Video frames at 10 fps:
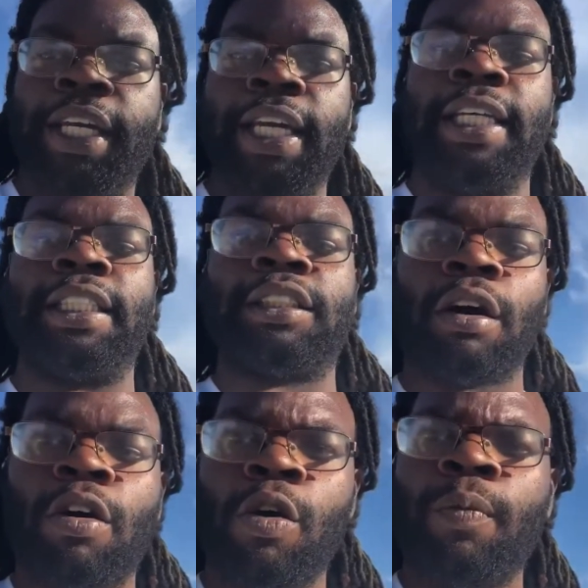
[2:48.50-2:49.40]
and get it
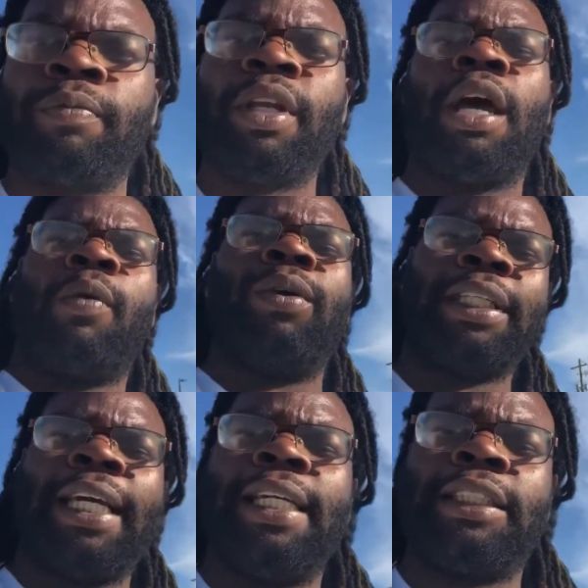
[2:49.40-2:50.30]
sold. Once
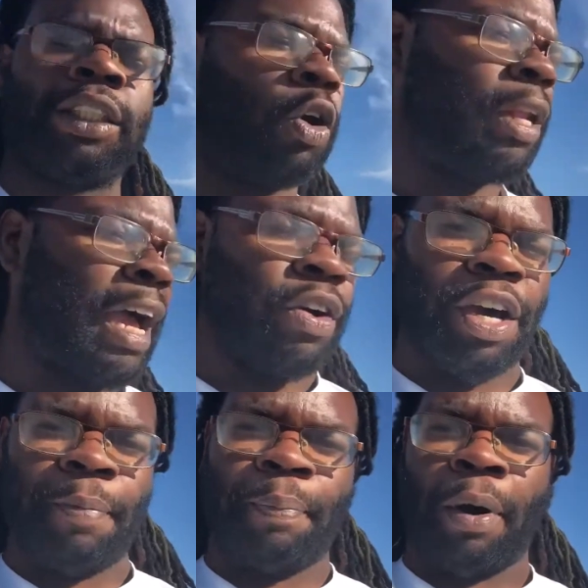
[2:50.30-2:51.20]
I get it sold, I'll go
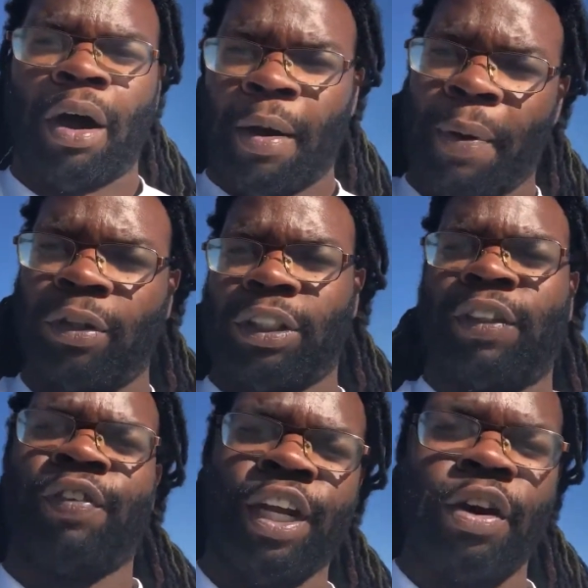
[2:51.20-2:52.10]
ahead and post
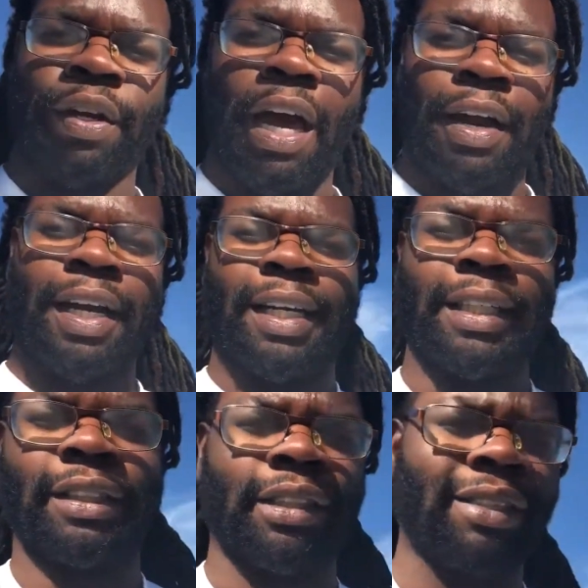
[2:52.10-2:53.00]
this video and all that
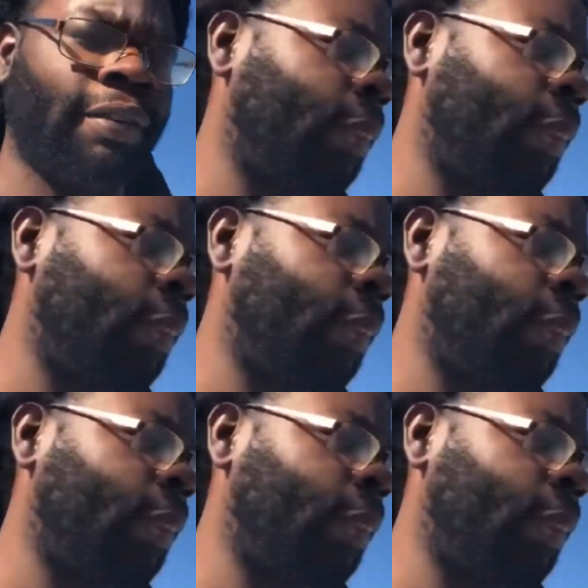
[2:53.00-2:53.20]
good stuff.